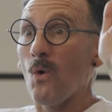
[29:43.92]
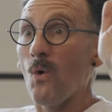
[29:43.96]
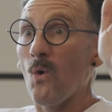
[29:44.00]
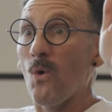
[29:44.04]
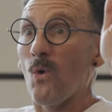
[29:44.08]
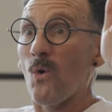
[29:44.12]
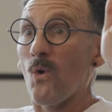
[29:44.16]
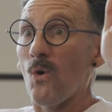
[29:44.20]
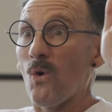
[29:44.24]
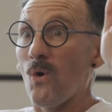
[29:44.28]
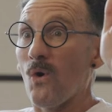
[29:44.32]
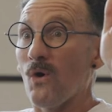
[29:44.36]

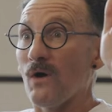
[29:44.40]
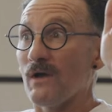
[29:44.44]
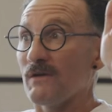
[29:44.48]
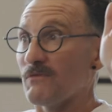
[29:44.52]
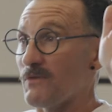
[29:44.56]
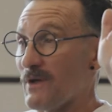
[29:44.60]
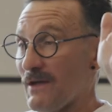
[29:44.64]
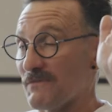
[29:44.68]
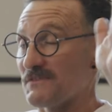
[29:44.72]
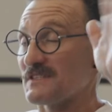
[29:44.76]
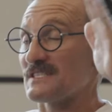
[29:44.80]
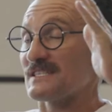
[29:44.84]
Or if
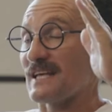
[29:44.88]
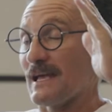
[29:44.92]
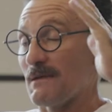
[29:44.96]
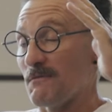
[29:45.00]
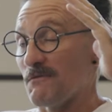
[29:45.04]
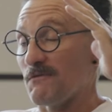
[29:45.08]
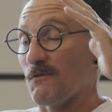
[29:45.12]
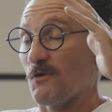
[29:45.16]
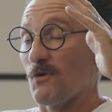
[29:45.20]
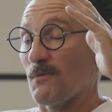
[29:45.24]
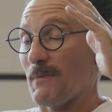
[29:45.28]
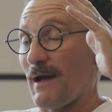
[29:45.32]
we have the same
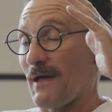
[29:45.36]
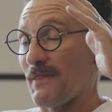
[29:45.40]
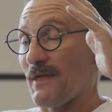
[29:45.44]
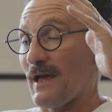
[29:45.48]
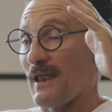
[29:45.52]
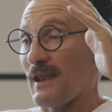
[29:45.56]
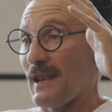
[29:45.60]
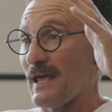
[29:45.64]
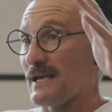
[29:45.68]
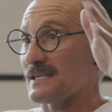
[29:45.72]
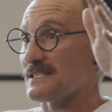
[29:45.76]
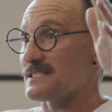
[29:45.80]
format there
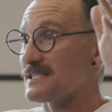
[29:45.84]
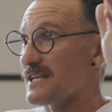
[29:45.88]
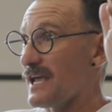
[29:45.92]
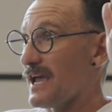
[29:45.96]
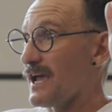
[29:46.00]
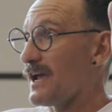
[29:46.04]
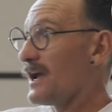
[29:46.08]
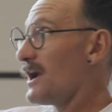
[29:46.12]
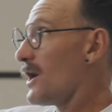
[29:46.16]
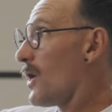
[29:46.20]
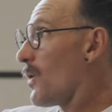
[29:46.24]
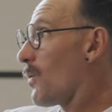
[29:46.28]
next
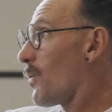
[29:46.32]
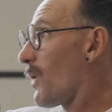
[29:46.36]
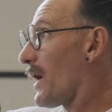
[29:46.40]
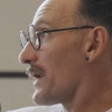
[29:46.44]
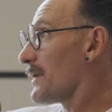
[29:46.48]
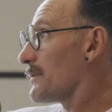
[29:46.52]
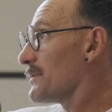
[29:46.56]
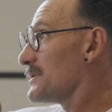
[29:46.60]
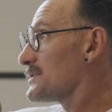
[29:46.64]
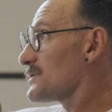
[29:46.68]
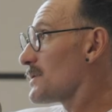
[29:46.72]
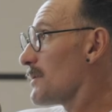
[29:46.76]
year, why
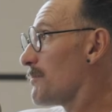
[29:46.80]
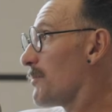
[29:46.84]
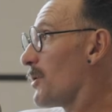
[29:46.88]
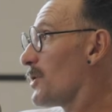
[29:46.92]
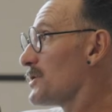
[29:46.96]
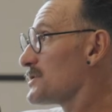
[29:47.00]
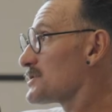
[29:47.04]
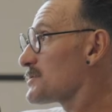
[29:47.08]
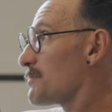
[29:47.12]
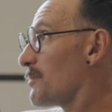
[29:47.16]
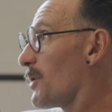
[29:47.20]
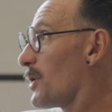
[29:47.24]
don't we do a
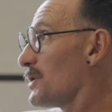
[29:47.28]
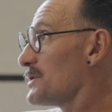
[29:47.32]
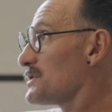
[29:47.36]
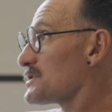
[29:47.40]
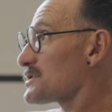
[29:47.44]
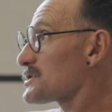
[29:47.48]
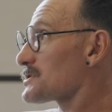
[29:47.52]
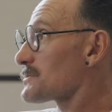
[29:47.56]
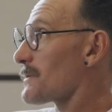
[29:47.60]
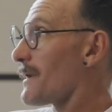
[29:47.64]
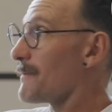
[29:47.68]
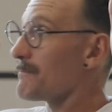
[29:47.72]
point-to-point
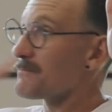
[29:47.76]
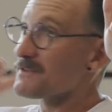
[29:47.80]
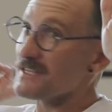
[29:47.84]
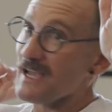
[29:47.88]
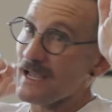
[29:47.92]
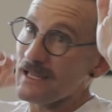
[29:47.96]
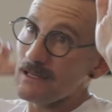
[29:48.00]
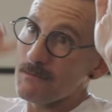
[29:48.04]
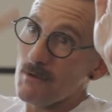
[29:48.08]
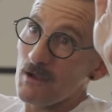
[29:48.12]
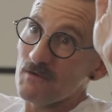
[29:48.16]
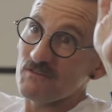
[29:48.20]
swim,
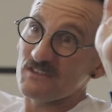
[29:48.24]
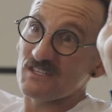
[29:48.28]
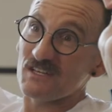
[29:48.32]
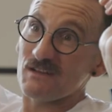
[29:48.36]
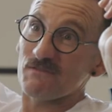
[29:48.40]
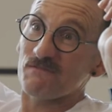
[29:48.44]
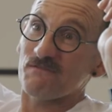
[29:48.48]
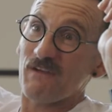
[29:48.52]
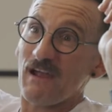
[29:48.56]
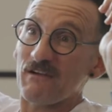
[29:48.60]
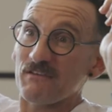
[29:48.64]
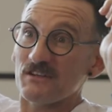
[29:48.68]
take them over to the
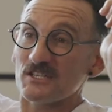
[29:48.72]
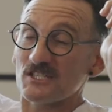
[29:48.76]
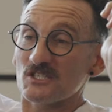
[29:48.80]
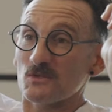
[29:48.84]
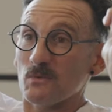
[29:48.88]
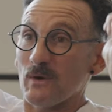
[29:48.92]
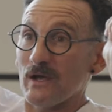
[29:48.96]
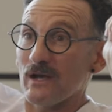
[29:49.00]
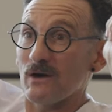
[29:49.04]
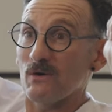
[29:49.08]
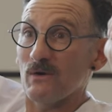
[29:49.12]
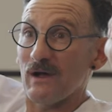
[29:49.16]
Ferris
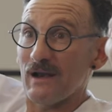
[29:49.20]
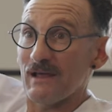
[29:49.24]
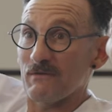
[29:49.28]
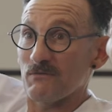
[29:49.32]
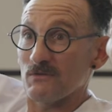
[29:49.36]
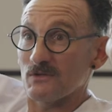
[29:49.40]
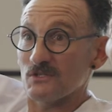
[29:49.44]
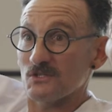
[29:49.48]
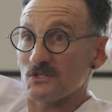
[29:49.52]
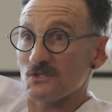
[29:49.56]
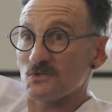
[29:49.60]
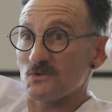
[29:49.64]
wheel, and
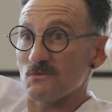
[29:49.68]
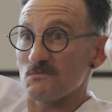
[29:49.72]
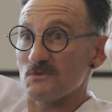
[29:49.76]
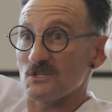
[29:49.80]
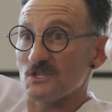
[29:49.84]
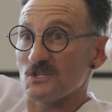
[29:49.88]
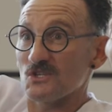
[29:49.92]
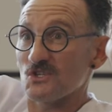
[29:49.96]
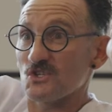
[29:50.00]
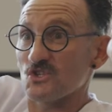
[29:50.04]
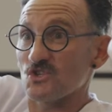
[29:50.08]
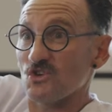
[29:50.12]
everyone just swims in
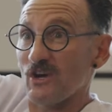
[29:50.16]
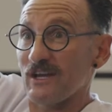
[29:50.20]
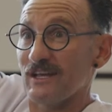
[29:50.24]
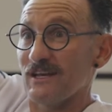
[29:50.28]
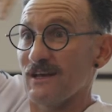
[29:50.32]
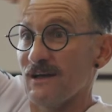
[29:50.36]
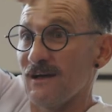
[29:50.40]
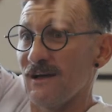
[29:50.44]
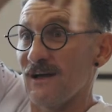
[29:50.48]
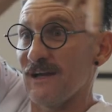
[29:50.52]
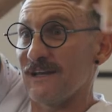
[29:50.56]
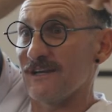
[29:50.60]
a straight
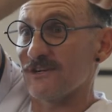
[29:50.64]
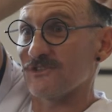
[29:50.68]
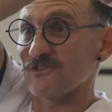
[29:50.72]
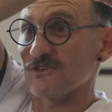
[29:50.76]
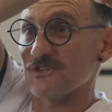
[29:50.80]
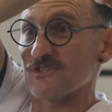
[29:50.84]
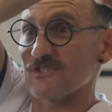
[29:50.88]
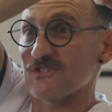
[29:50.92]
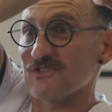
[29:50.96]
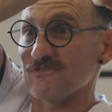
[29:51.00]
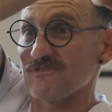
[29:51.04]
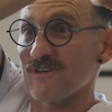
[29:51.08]
line
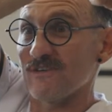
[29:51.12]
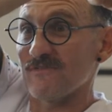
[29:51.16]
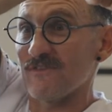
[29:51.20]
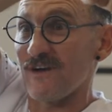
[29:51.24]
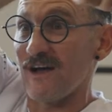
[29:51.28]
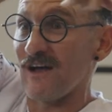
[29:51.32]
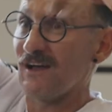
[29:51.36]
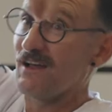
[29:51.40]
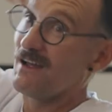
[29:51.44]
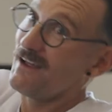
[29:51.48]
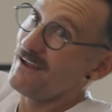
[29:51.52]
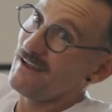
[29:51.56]
across the
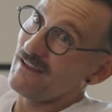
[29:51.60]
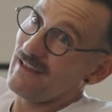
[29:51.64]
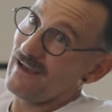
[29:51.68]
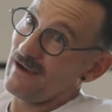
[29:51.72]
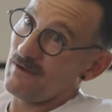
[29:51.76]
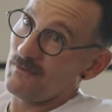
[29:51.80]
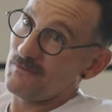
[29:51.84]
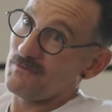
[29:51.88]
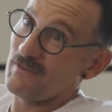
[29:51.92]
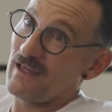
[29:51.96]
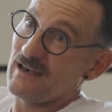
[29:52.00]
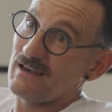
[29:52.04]
river?
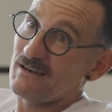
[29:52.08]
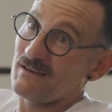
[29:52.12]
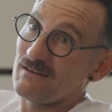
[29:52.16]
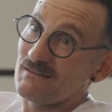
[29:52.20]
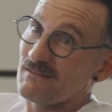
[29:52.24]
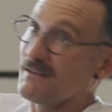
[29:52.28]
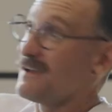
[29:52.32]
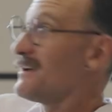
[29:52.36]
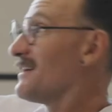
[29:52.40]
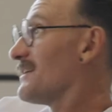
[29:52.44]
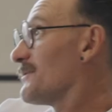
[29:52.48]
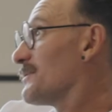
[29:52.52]

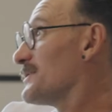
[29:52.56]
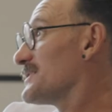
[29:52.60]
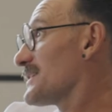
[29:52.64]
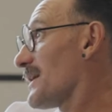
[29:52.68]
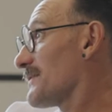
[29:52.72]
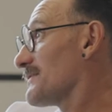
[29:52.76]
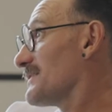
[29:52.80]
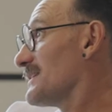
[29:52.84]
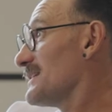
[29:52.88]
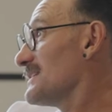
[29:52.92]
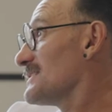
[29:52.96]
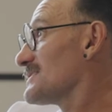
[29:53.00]
Then we
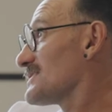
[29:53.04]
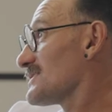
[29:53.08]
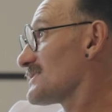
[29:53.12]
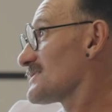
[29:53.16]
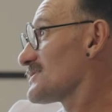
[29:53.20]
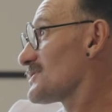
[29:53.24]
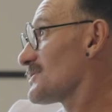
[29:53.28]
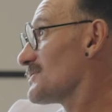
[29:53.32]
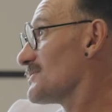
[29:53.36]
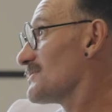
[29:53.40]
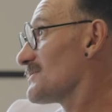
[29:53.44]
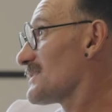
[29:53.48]
don't need to
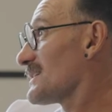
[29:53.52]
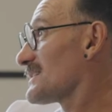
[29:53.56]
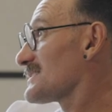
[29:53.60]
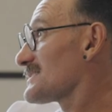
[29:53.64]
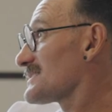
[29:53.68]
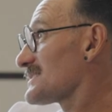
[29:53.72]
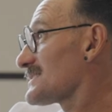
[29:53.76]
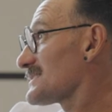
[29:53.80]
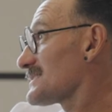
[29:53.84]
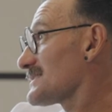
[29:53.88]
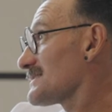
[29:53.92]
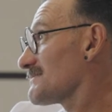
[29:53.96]
do
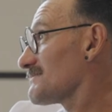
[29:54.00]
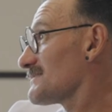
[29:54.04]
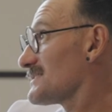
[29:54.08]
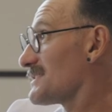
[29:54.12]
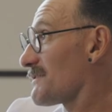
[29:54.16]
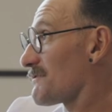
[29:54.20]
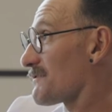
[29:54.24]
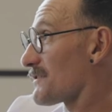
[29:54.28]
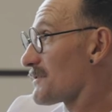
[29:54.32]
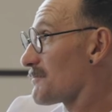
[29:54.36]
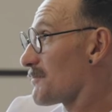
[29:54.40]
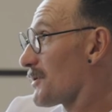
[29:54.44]
this
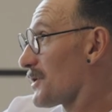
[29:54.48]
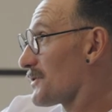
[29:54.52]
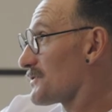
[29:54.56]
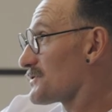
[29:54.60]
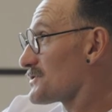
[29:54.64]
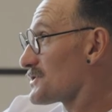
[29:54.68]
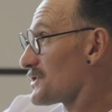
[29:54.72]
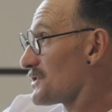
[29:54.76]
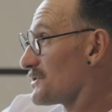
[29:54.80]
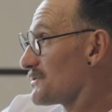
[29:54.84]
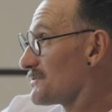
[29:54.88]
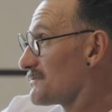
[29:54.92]
different
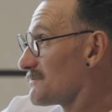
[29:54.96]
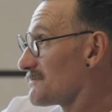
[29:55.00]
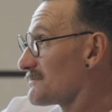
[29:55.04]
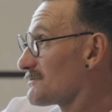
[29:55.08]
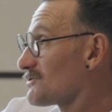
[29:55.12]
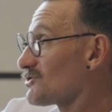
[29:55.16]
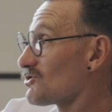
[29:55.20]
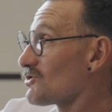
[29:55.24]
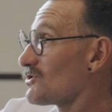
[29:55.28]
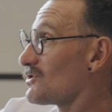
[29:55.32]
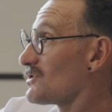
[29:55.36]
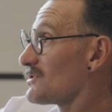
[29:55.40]
pontoon draw.